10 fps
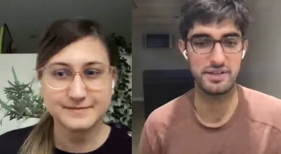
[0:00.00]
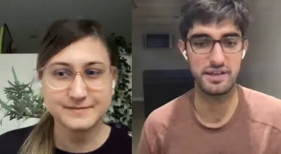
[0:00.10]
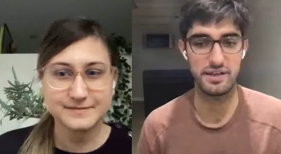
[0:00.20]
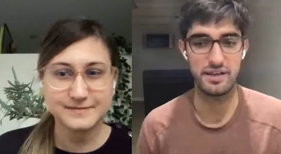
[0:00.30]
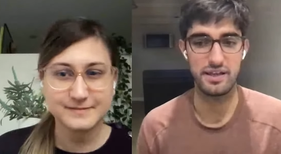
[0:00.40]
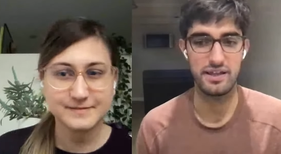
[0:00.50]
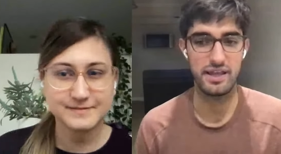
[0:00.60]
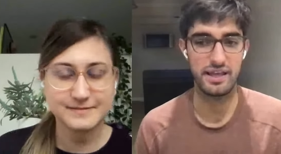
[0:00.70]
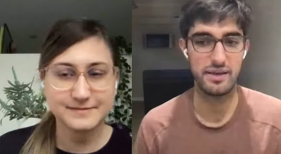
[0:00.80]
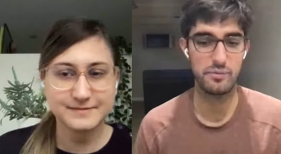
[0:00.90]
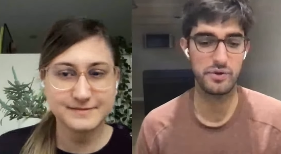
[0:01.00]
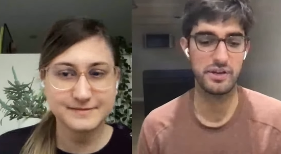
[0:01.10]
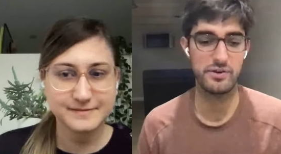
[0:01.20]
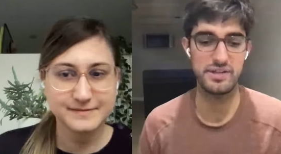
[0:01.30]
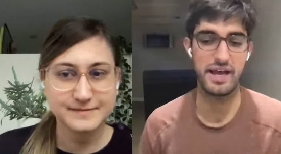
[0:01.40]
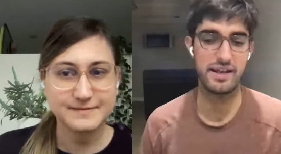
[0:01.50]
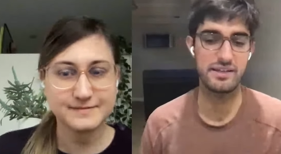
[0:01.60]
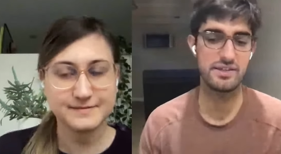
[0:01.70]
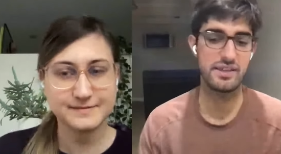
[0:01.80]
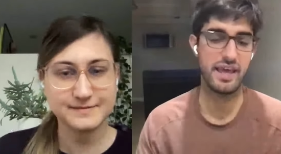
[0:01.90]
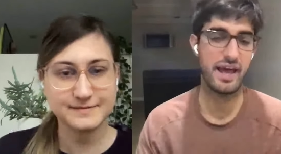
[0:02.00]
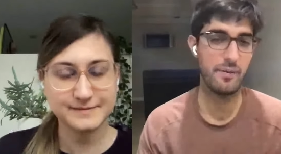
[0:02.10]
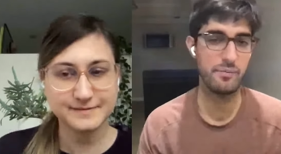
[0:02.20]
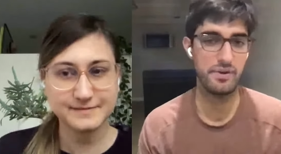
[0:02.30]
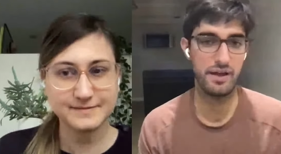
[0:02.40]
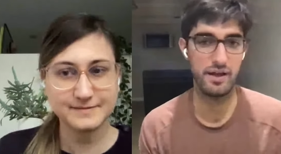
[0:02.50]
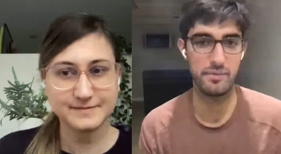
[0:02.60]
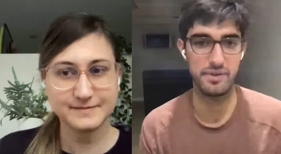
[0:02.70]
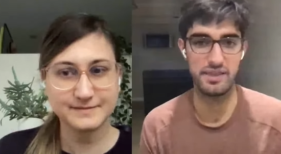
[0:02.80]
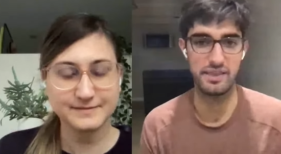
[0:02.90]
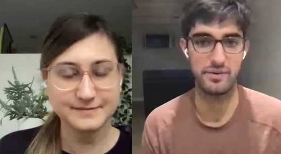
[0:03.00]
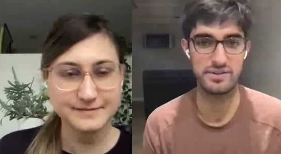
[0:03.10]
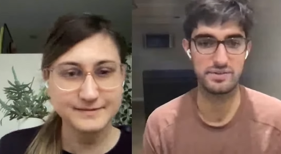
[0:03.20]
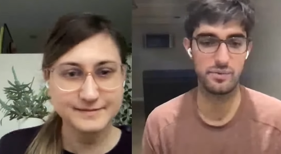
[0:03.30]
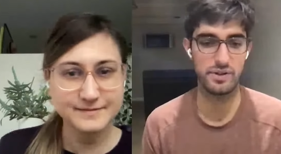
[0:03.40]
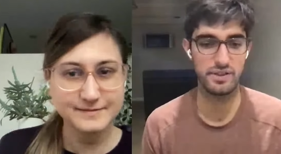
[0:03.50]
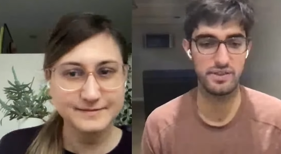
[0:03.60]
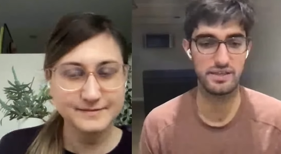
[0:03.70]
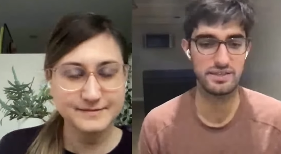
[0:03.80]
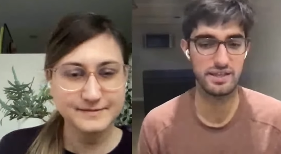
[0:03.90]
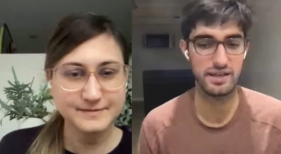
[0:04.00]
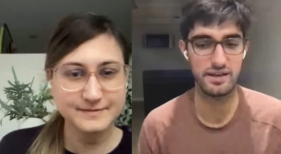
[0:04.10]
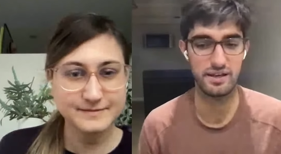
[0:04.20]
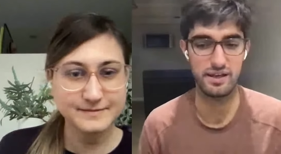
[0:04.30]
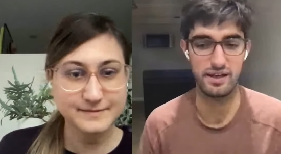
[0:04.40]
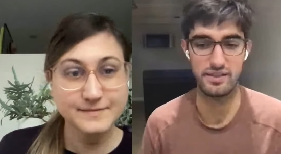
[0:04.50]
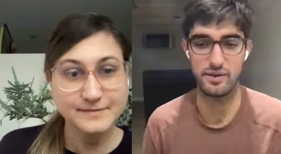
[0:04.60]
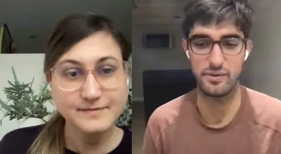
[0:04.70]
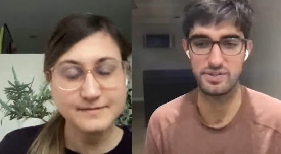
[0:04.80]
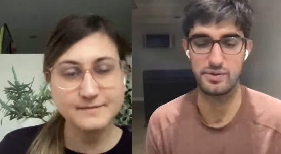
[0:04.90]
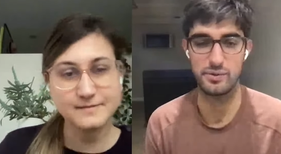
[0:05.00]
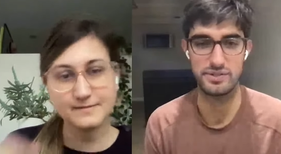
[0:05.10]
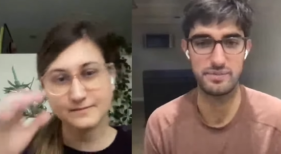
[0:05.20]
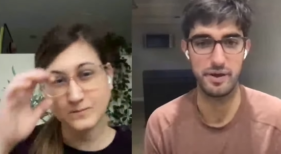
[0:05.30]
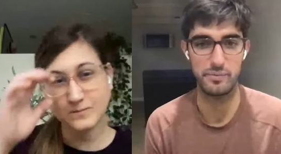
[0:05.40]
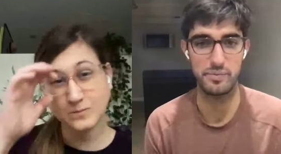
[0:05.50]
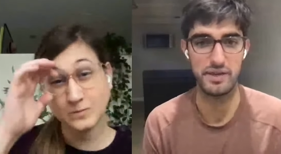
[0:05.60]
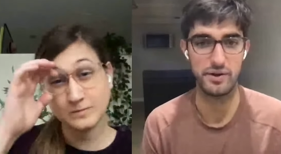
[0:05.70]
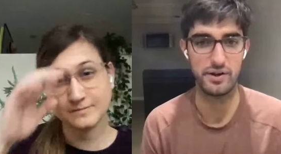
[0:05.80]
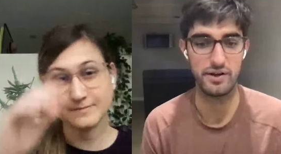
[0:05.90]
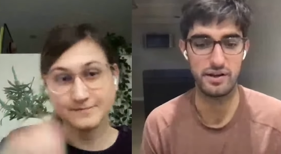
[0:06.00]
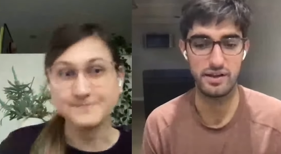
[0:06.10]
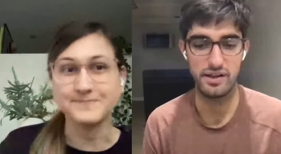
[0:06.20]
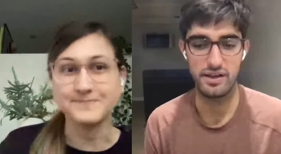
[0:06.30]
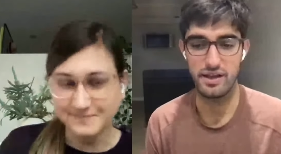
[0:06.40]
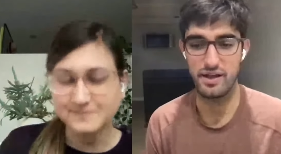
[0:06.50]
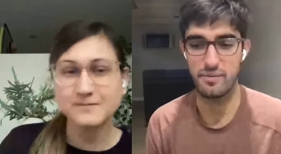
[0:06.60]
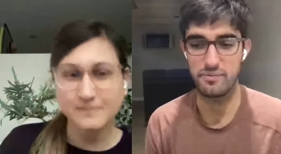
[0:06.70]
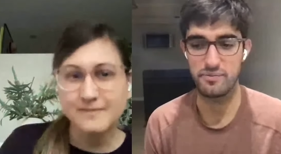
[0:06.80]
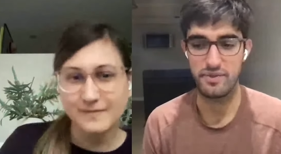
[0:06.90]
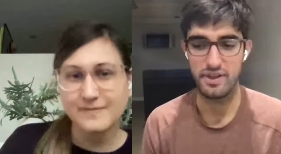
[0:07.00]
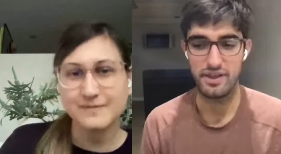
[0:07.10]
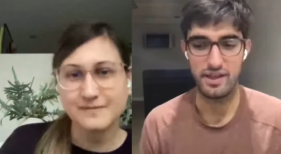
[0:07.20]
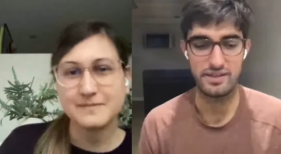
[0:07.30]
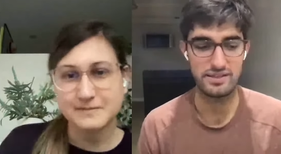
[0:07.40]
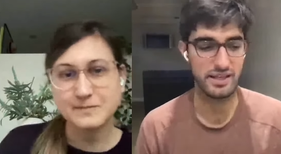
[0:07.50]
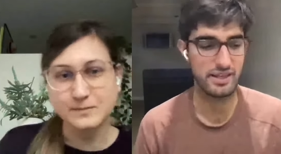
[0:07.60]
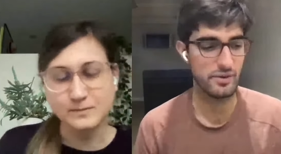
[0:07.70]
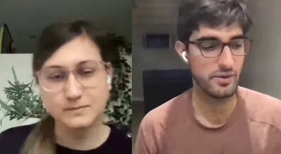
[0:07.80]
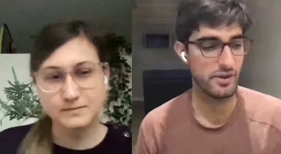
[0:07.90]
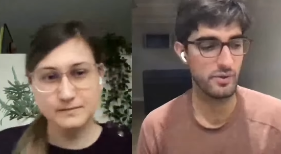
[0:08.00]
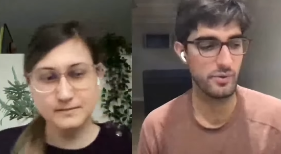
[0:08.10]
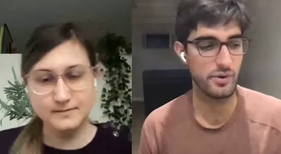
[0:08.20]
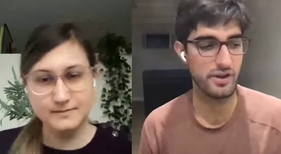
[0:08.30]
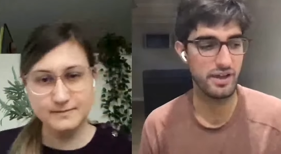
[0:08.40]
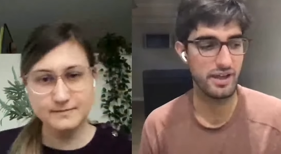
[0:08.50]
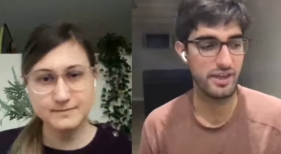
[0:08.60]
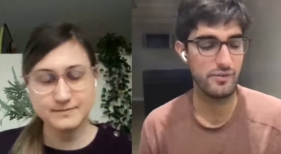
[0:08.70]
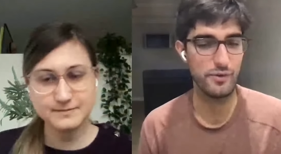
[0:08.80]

Speaker 1: able to like bring your data to the app. Um, I think that was one of the things that uh, I thought was the coolest about Beaker. Mm-hmm. Um, it's like you you